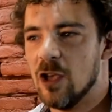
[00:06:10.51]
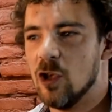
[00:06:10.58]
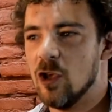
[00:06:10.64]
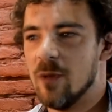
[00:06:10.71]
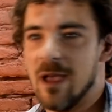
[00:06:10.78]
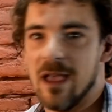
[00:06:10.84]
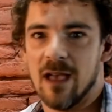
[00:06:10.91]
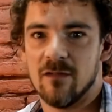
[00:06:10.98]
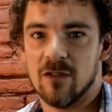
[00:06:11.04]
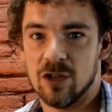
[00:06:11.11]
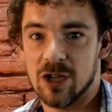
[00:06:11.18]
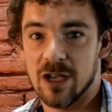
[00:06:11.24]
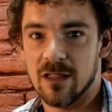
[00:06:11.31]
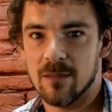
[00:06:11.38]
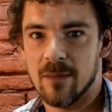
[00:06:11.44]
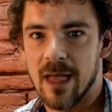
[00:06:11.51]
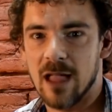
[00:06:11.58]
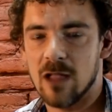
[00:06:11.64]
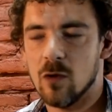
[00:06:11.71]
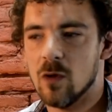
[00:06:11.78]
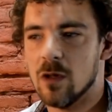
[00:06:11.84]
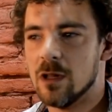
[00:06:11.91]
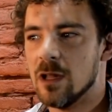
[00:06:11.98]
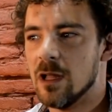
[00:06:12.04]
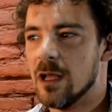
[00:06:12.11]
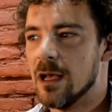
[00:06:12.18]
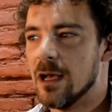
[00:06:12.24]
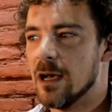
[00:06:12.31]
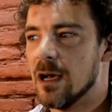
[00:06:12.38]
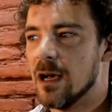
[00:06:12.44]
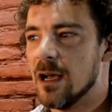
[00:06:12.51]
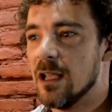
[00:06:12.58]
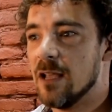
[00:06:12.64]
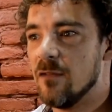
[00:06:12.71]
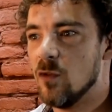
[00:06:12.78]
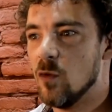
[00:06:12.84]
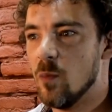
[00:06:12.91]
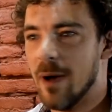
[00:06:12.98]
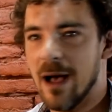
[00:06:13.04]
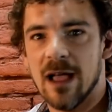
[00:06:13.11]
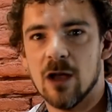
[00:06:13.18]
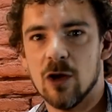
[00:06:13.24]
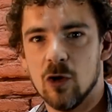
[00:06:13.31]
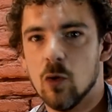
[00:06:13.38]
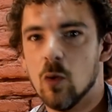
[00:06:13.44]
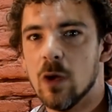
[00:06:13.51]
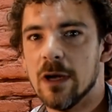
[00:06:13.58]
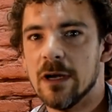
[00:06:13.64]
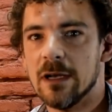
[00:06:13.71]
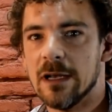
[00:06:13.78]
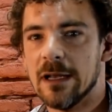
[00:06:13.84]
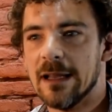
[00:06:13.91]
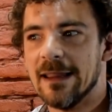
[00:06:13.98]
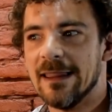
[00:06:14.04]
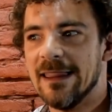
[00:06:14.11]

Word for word: You may have to check the manual. Uh, if you buy a new one,